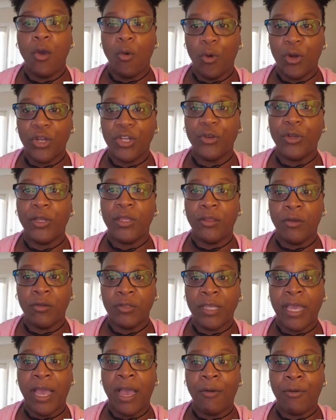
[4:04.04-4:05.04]
were during
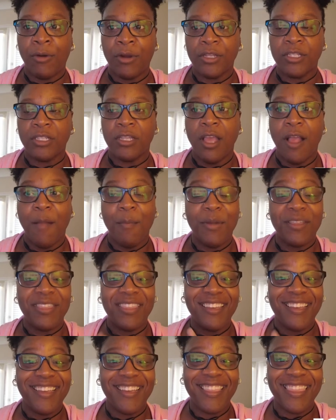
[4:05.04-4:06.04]
those hours. But
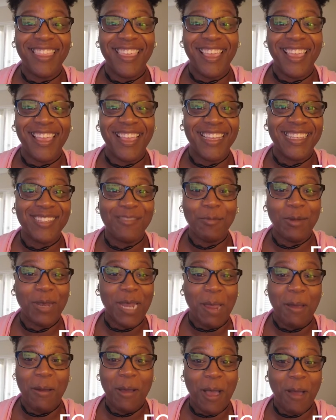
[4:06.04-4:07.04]
the good thing is, when
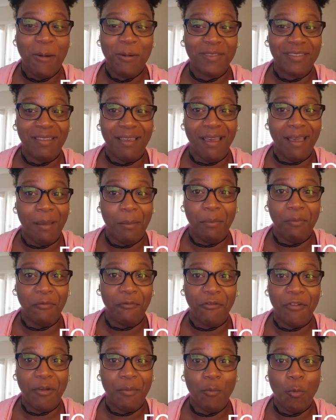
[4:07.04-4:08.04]
I was up
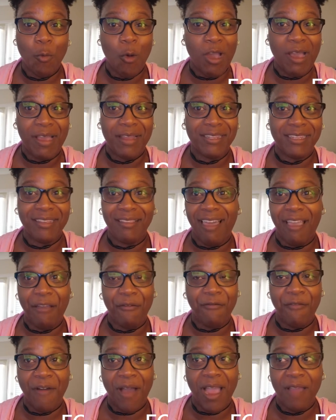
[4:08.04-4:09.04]
from 1 to
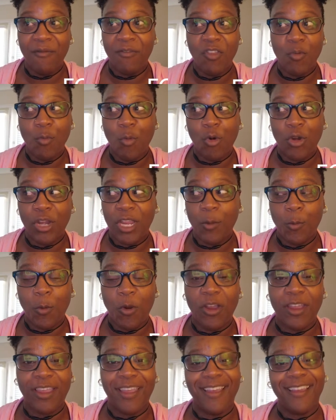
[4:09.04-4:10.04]
like 5 in the morning
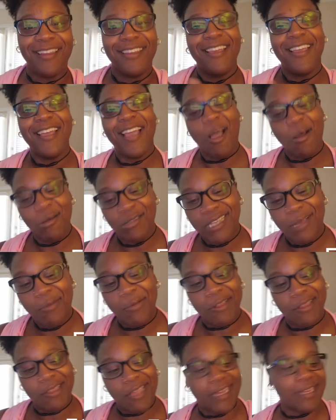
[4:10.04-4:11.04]
working, I was
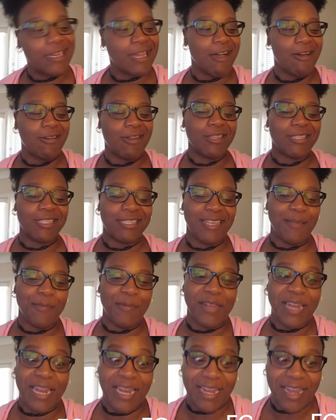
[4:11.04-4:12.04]
able to lay down and
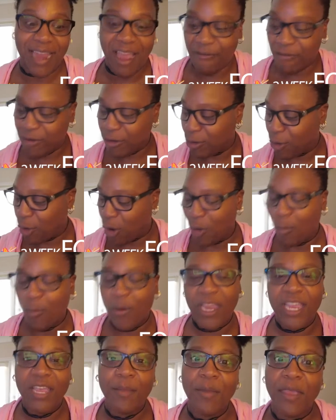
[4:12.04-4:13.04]
sleep in. I didn't have an alarm
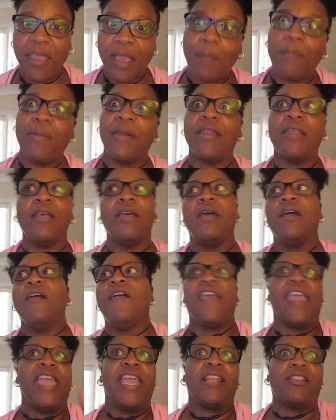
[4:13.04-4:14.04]
waking me up at
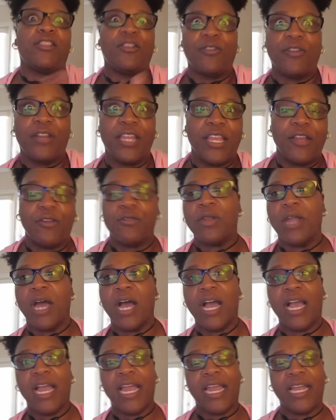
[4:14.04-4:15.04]
8:30 or
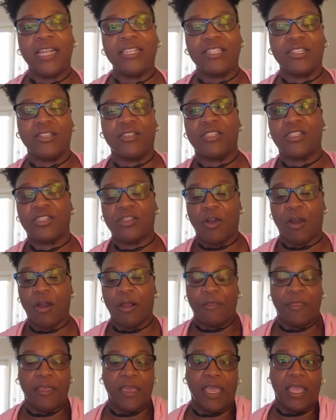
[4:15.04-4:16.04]
9 to start
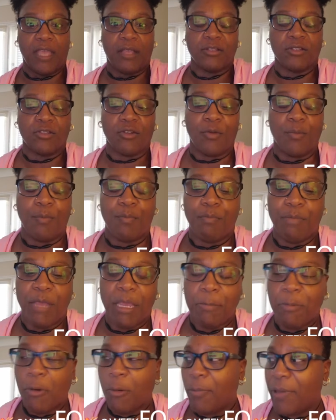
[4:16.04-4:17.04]
things, or
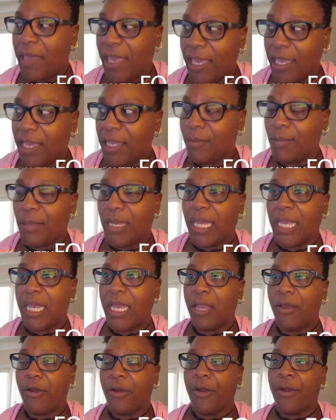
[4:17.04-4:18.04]
people pinging me,
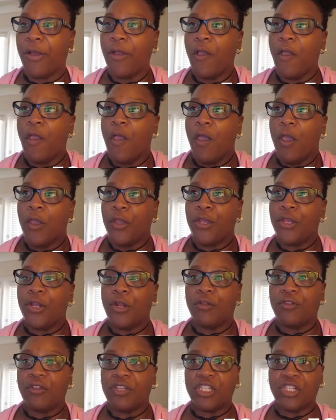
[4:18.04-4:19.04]
or, you know,
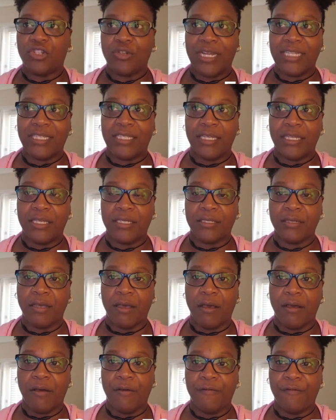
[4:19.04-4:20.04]
the stresses
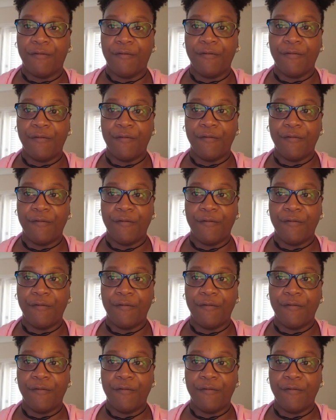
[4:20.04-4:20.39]
of